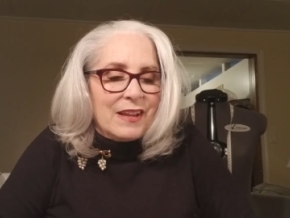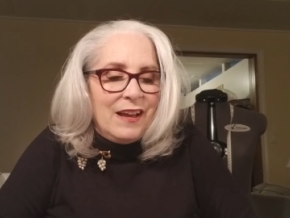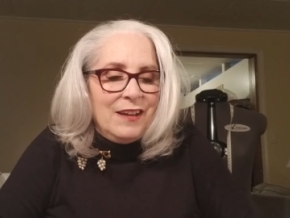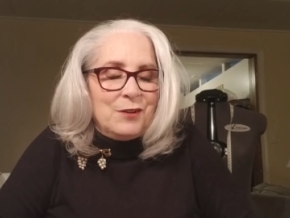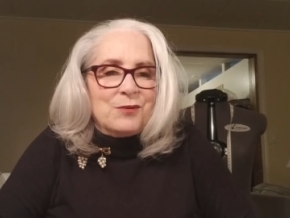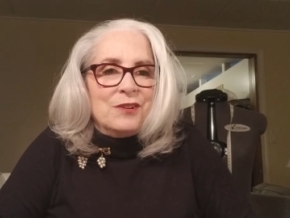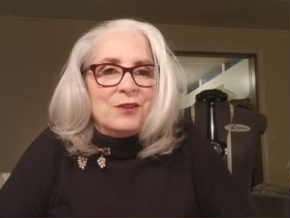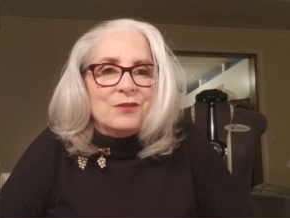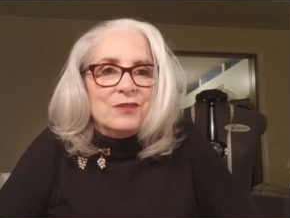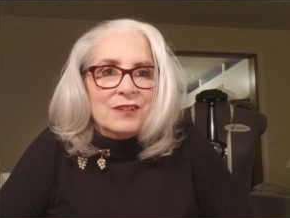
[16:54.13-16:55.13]
I don't
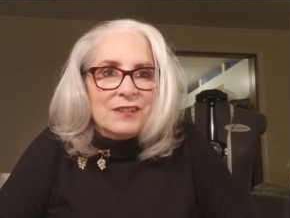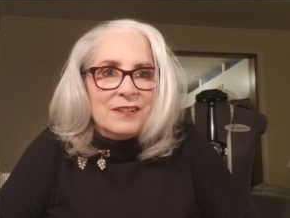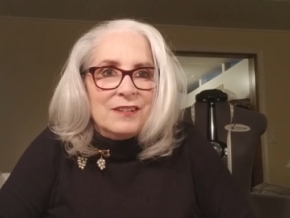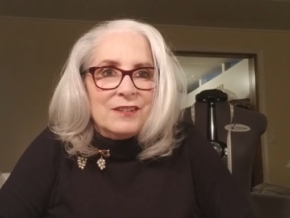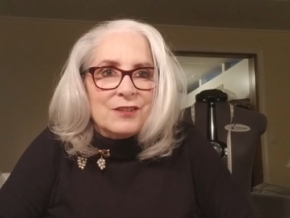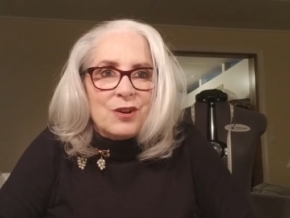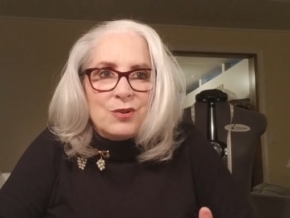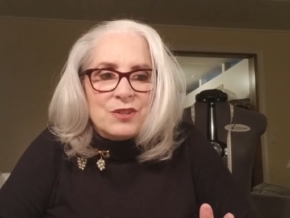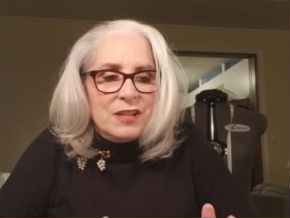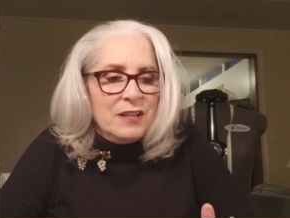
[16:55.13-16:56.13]
know,
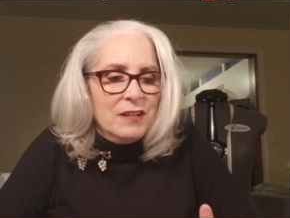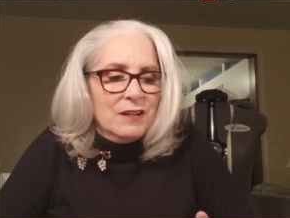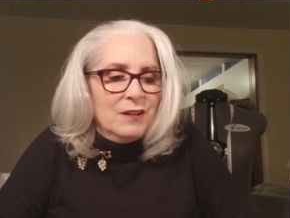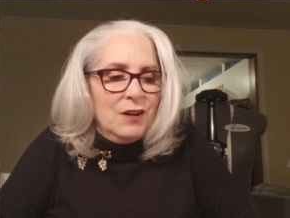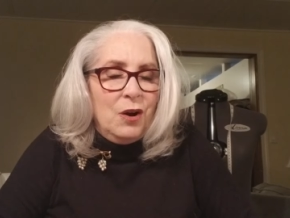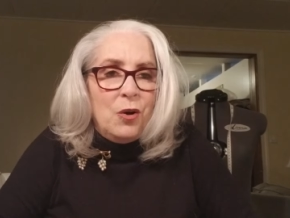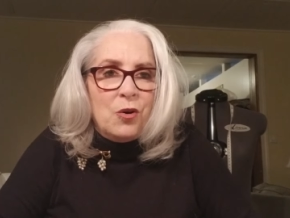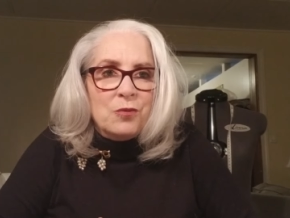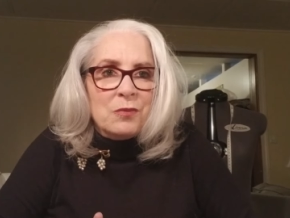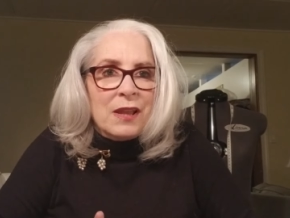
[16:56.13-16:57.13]
cozy,
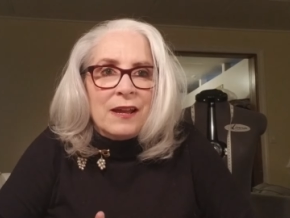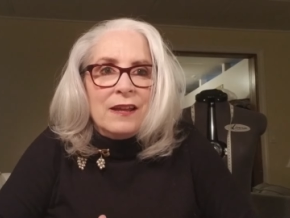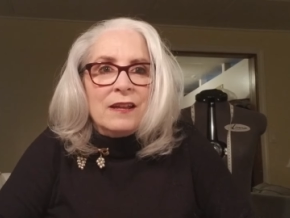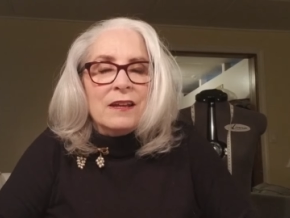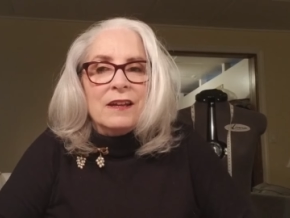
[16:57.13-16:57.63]
home-like.